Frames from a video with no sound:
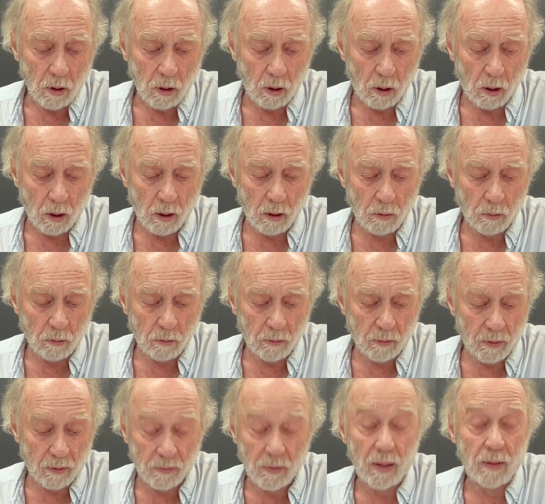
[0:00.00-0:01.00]

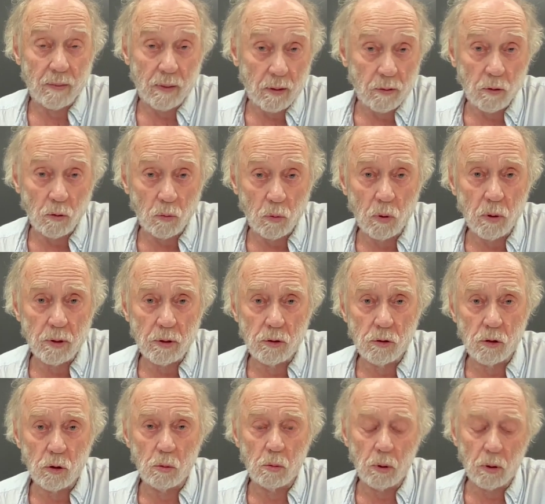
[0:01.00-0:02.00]
that the word
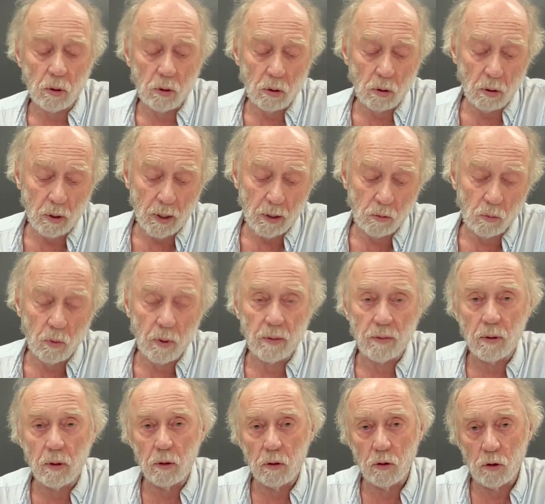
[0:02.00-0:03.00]
Jew occurred
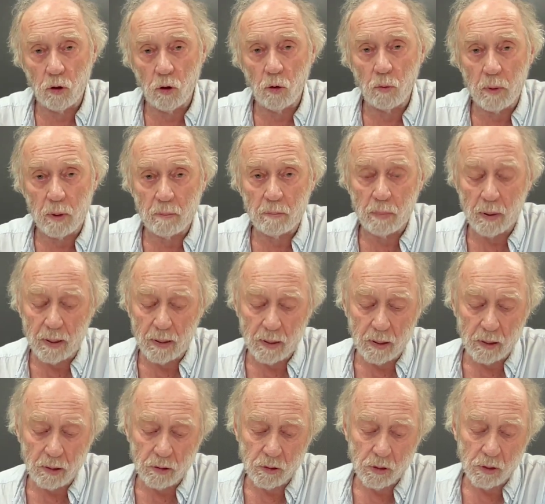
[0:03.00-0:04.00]
with human
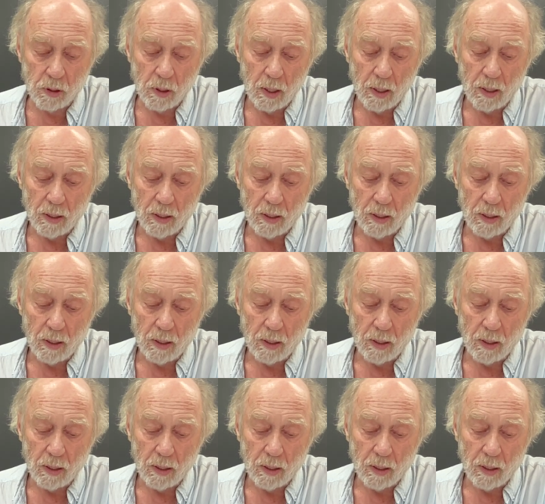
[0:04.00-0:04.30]
beings,